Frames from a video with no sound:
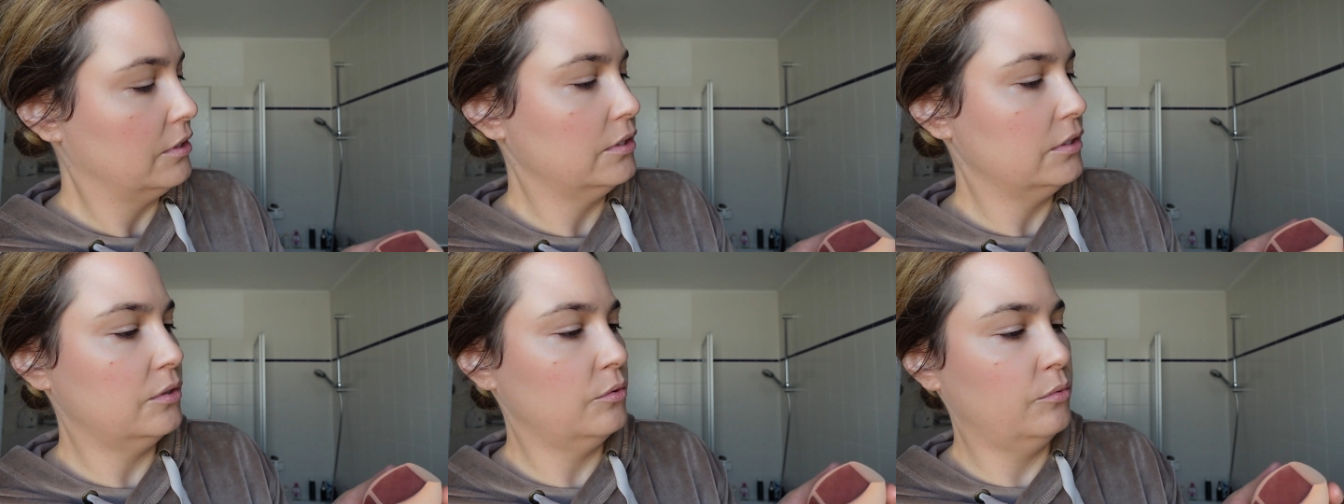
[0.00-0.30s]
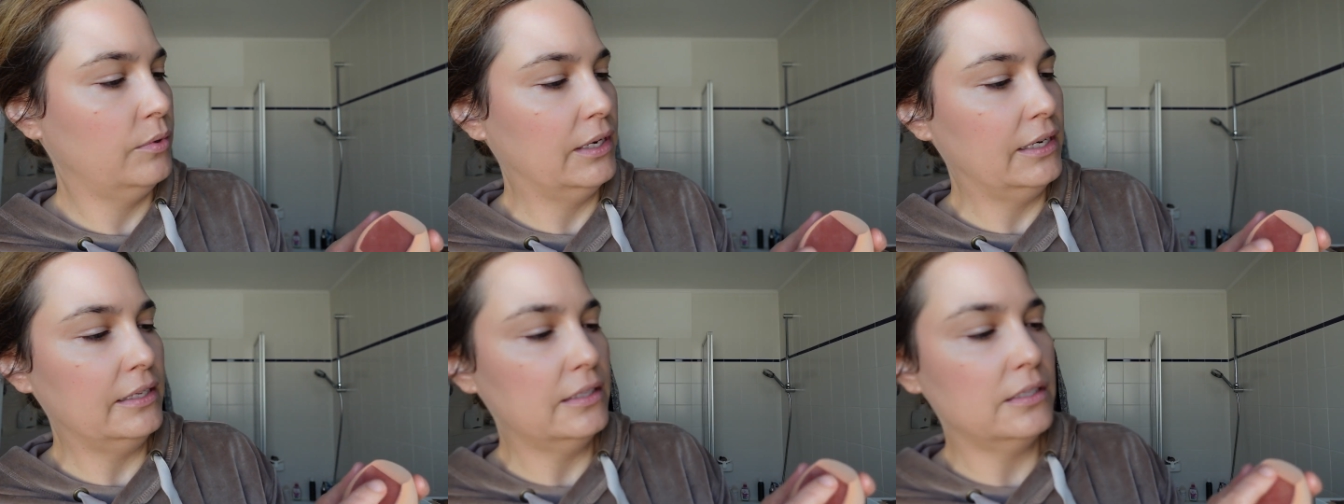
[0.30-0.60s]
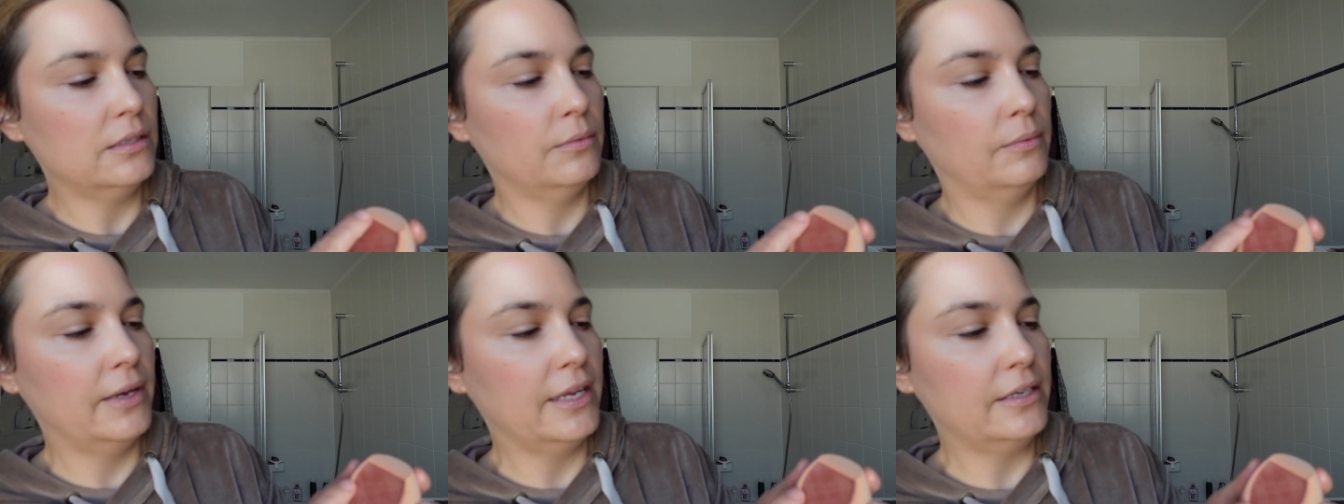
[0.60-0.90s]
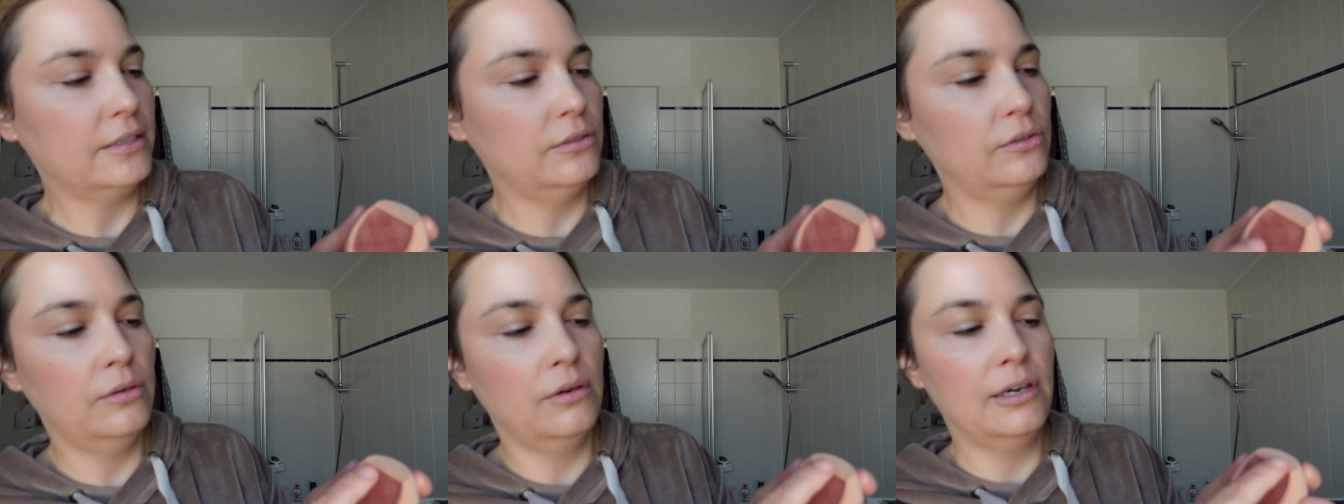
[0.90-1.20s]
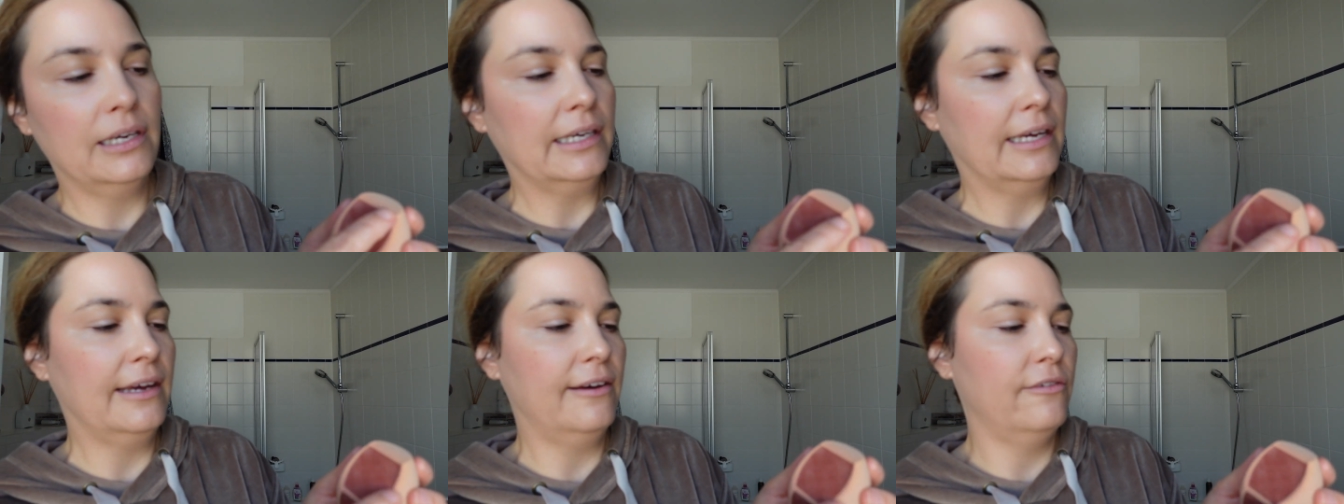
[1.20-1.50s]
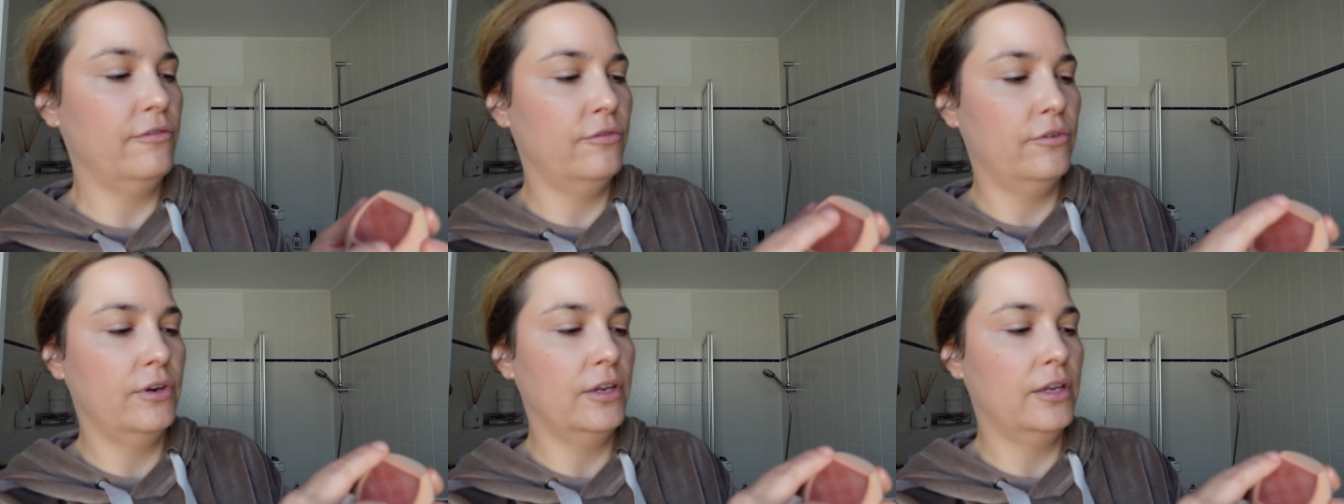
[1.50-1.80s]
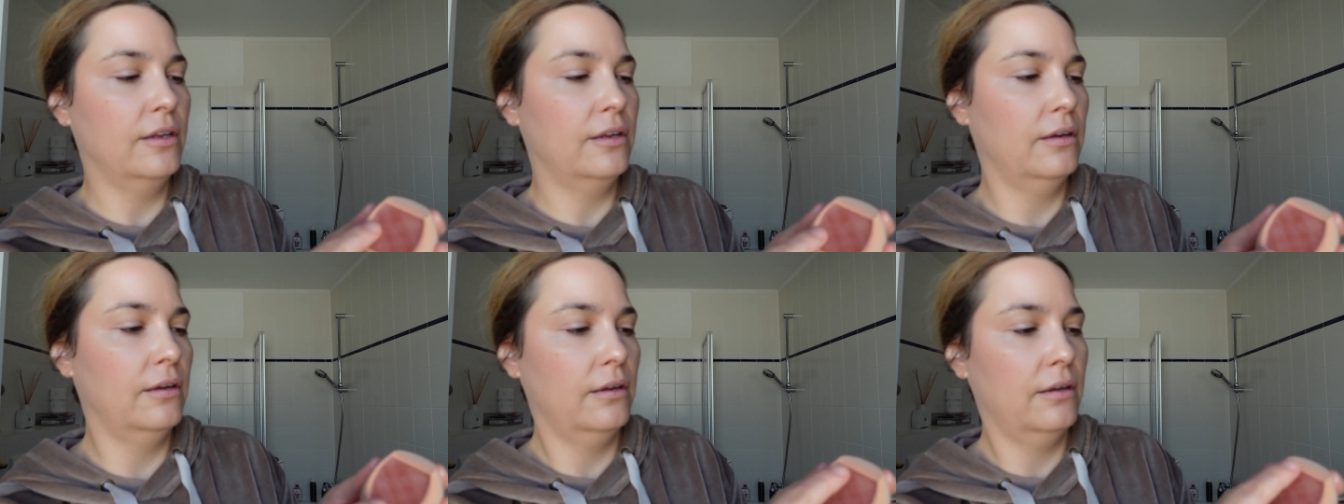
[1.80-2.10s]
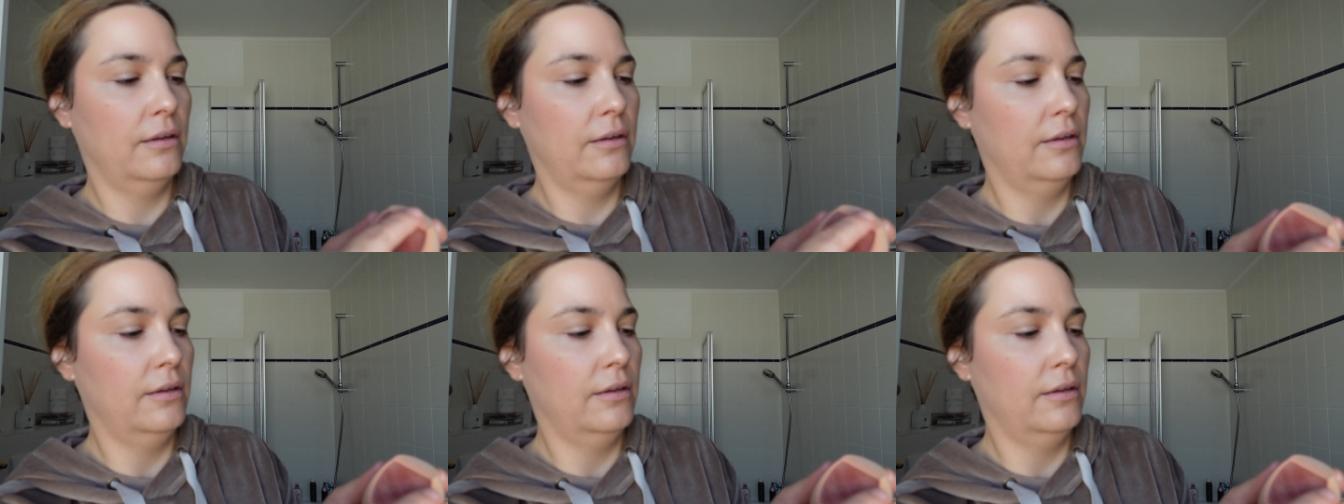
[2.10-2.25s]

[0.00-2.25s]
So when it's wet, you are covering